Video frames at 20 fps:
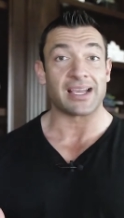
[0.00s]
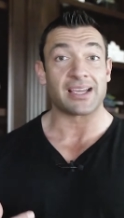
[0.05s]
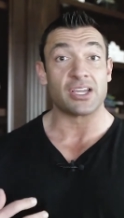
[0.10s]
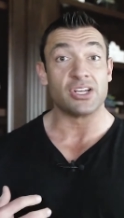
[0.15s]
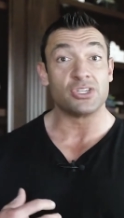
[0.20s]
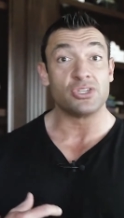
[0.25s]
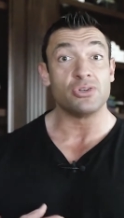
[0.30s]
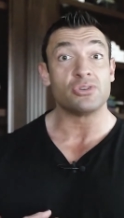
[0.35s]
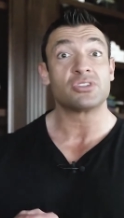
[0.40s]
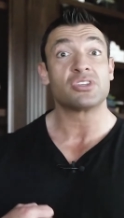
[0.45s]
that
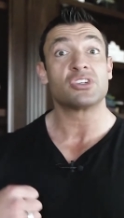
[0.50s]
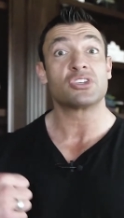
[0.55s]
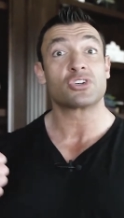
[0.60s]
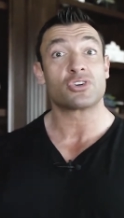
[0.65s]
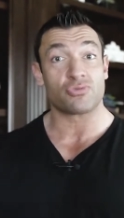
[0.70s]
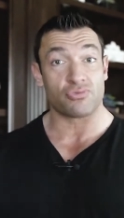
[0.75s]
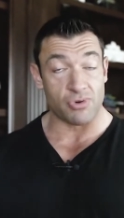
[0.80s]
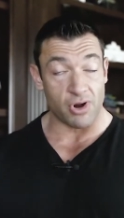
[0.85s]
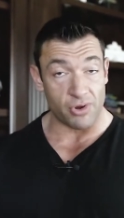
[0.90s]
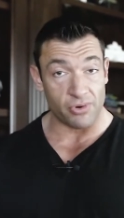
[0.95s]
conduces
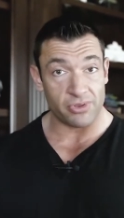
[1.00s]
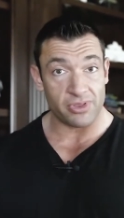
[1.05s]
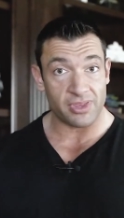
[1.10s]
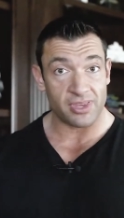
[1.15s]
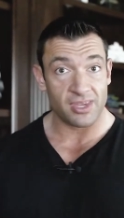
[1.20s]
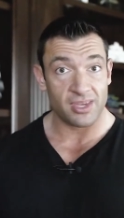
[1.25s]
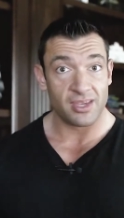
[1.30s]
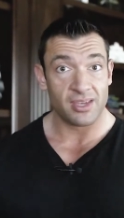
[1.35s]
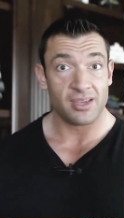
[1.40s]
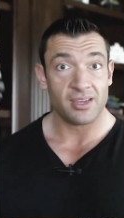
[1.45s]

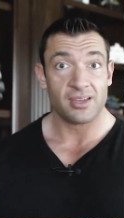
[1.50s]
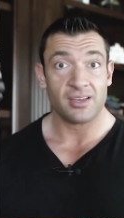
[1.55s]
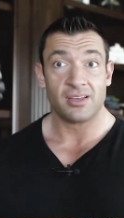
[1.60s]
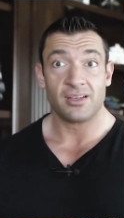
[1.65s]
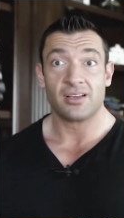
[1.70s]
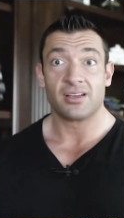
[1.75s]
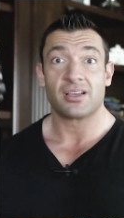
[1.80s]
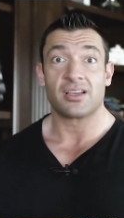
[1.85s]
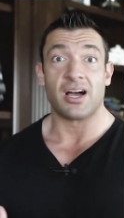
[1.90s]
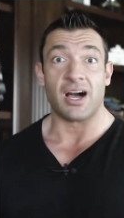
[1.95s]
growth,
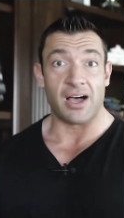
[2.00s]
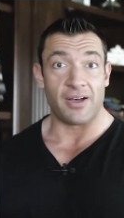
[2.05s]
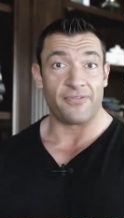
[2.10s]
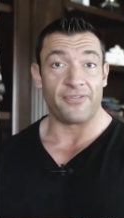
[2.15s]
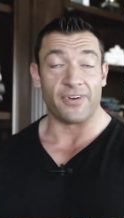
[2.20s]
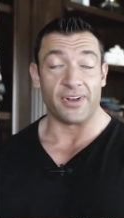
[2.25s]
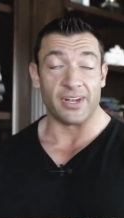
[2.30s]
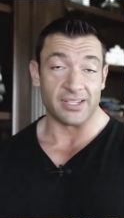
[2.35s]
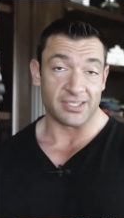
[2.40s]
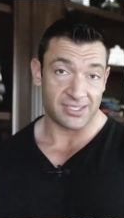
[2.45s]

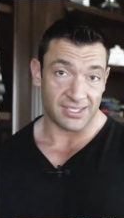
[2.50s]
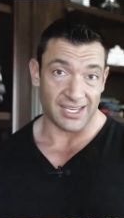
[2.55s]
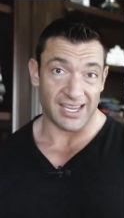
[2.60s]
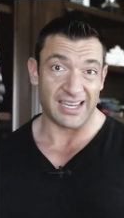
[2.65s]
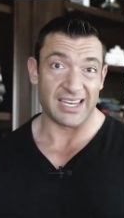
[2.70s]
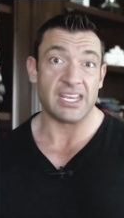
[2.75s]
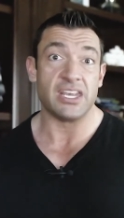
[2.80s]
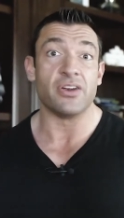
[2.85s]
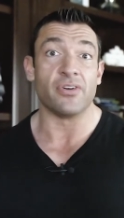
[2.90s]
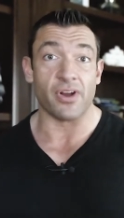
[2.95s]
confidence,
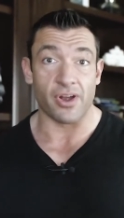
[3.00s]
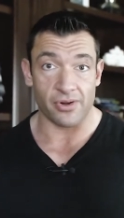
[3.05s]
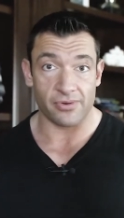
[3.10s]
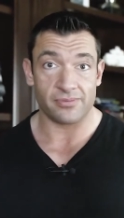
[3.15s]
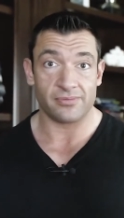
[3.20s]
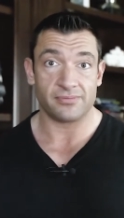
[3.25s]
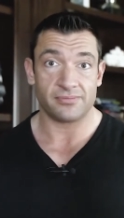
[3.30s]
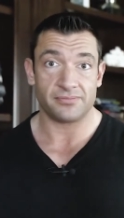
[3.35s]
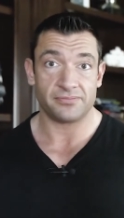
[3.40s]
and hero.